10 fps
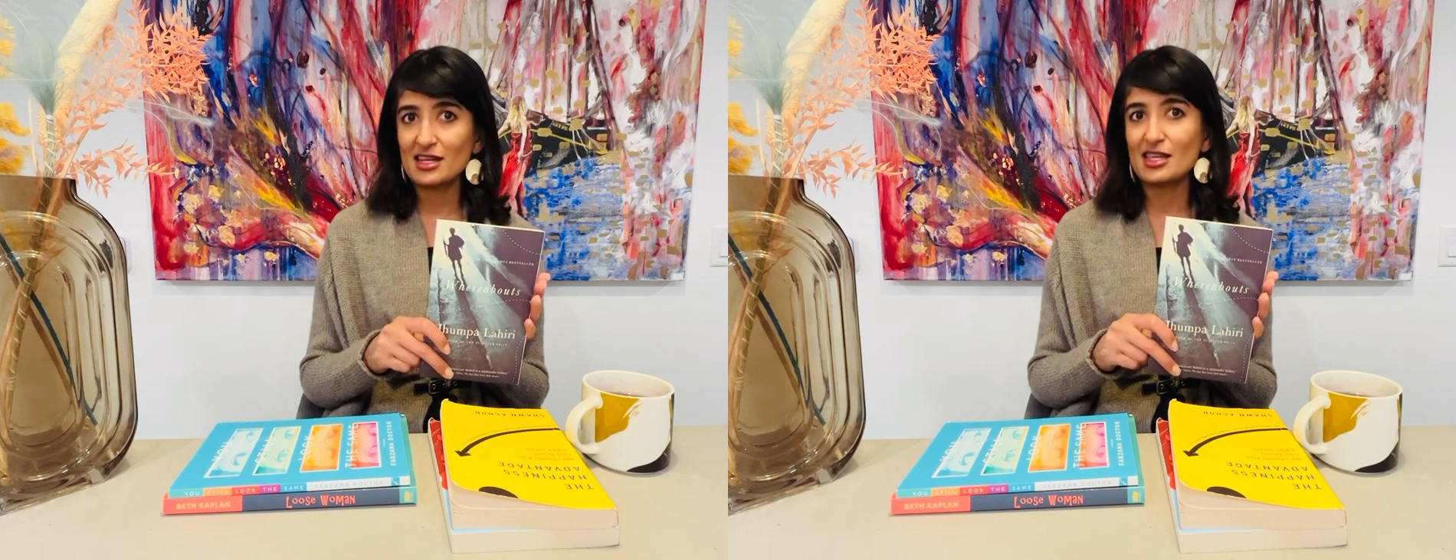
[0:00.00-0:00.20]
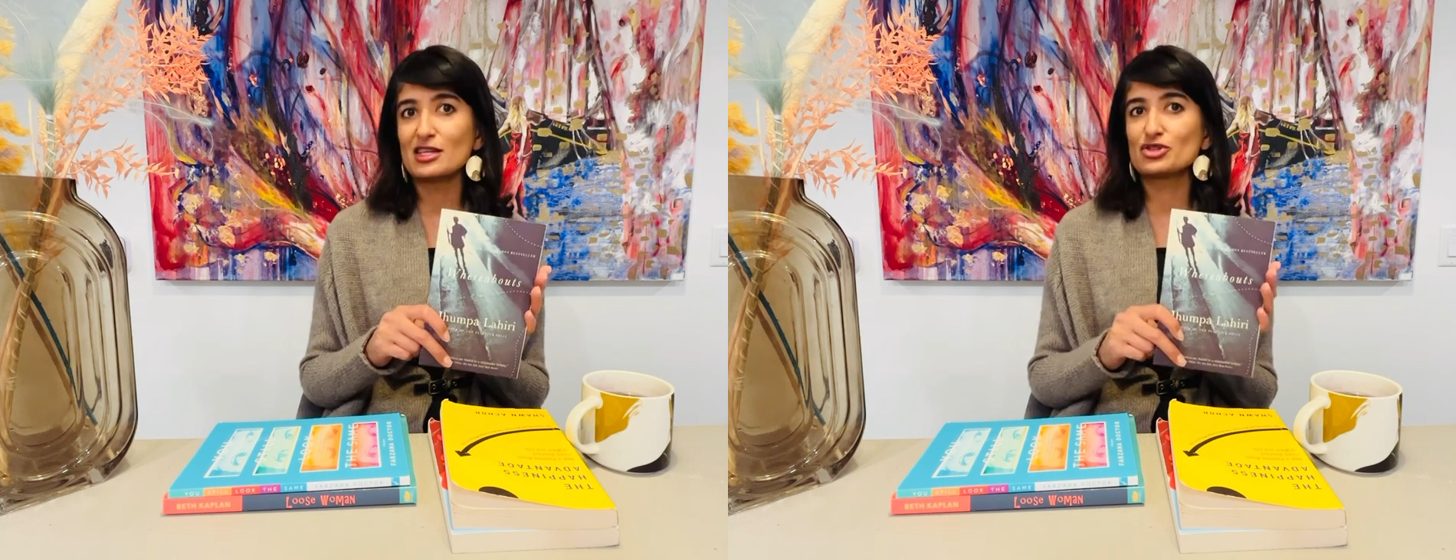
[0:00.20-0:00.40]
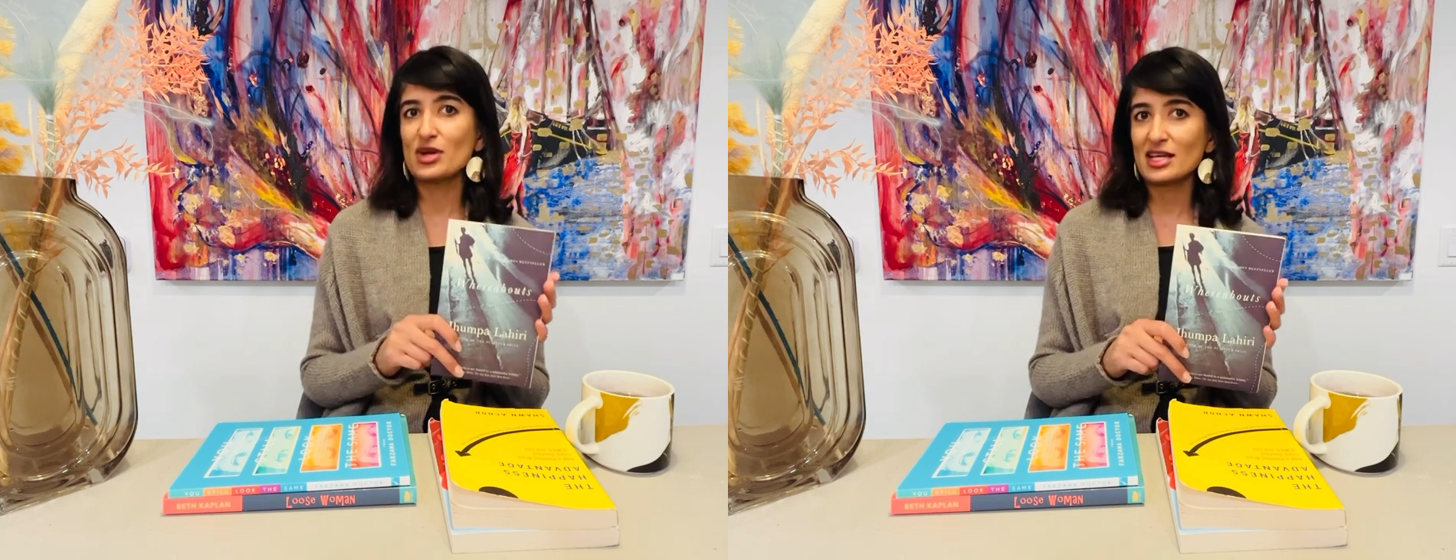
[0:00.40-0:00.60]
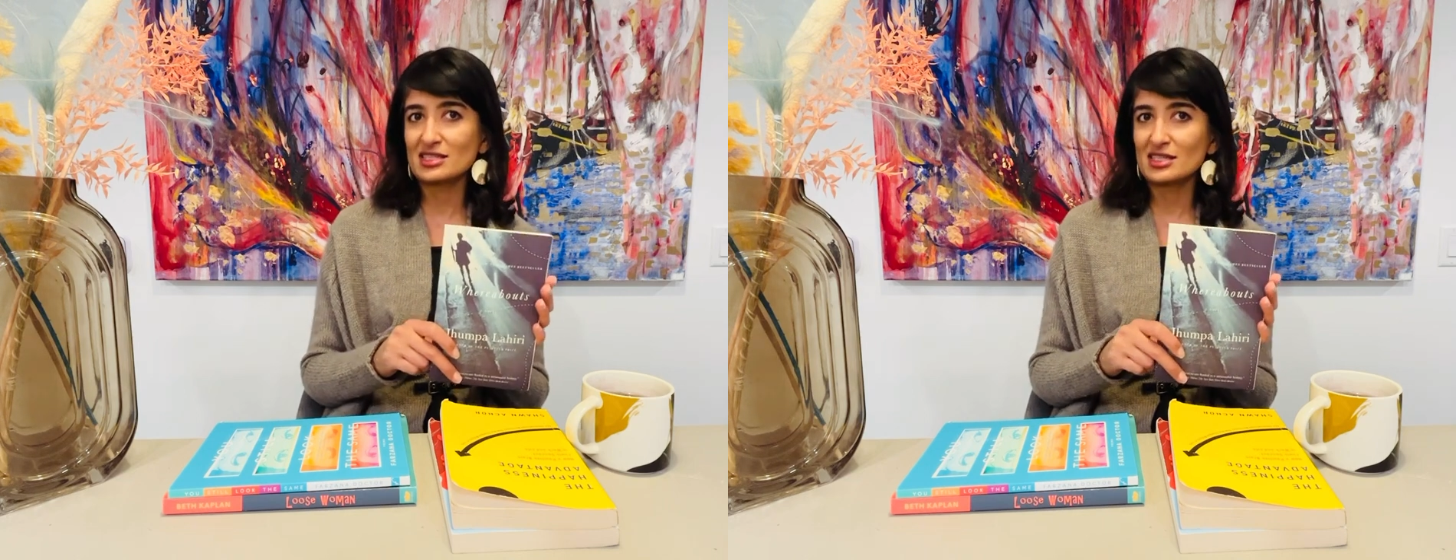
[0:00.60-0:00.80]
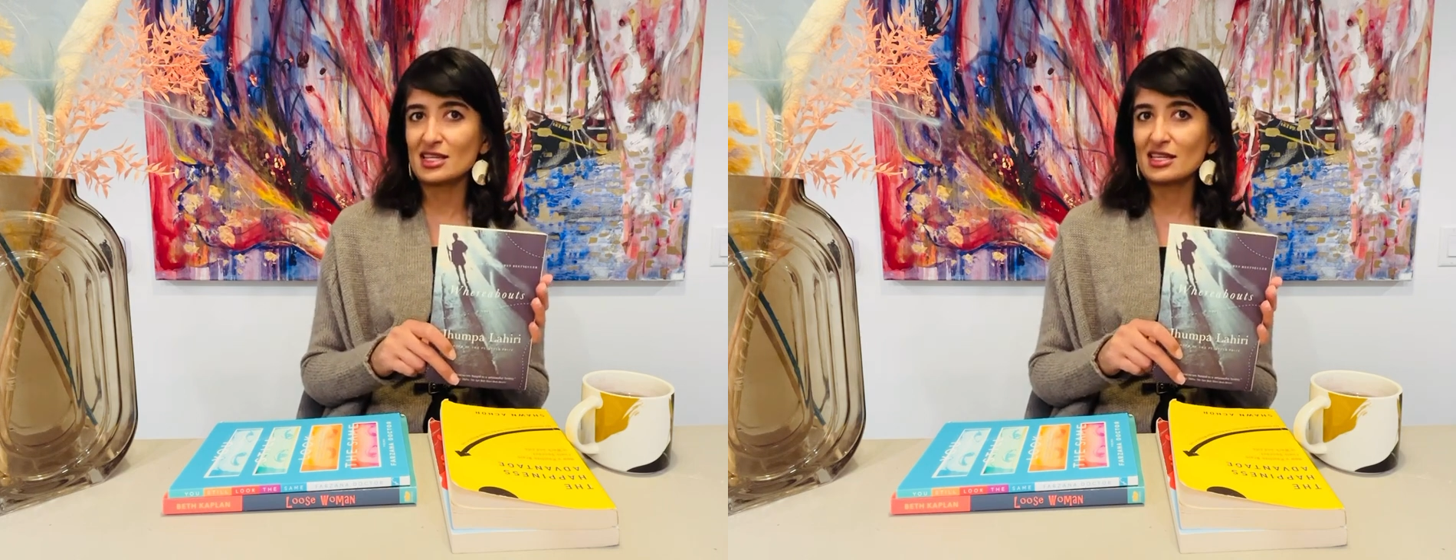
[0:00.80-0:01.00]
and then
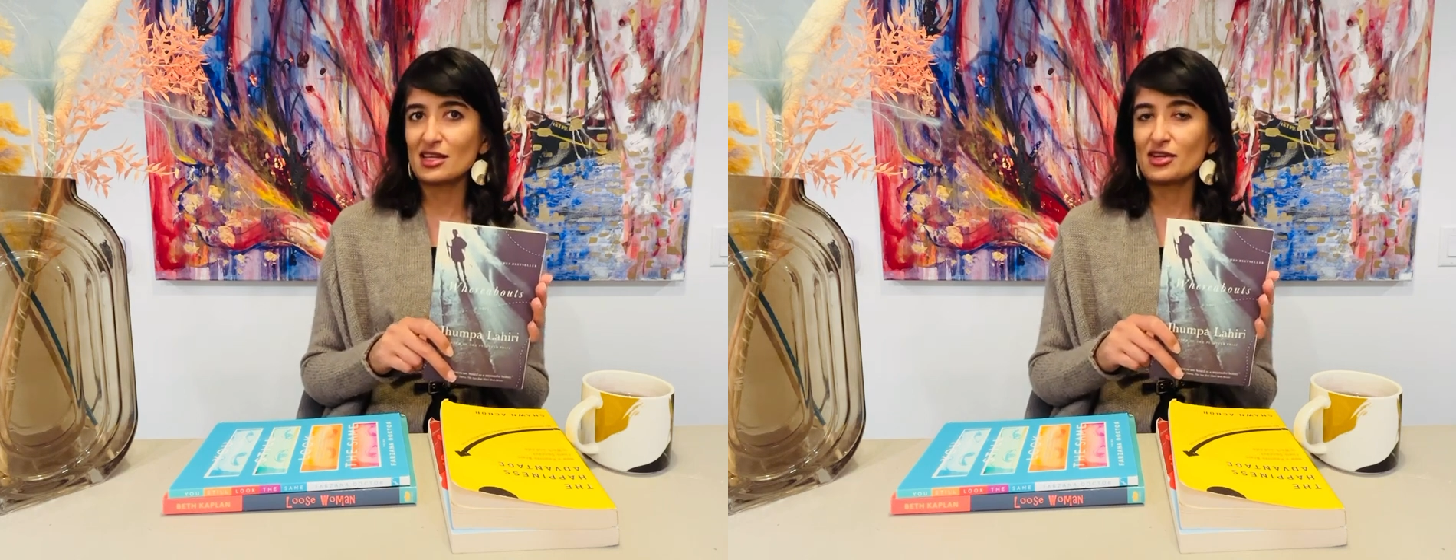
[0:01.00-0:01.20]
translated it